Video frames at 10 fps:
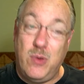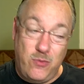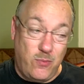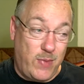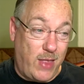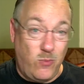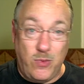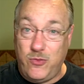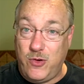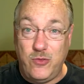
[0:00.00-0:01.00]
that's with
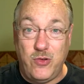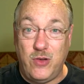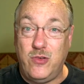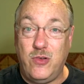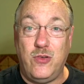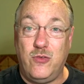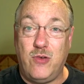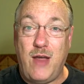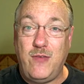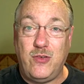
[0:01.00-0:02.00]
search engines and
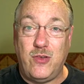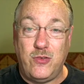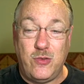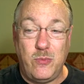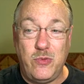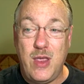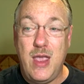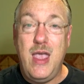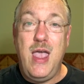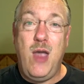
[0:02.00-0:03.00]
traffic systems,
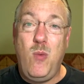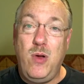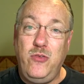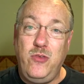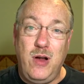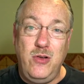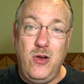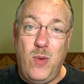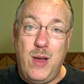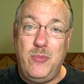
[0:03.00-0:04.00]
and once they're on
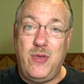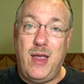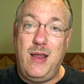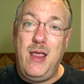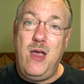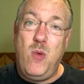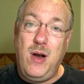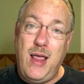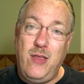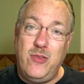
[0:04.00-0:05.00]
your website, what
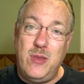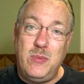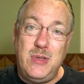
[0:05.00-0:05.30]
has them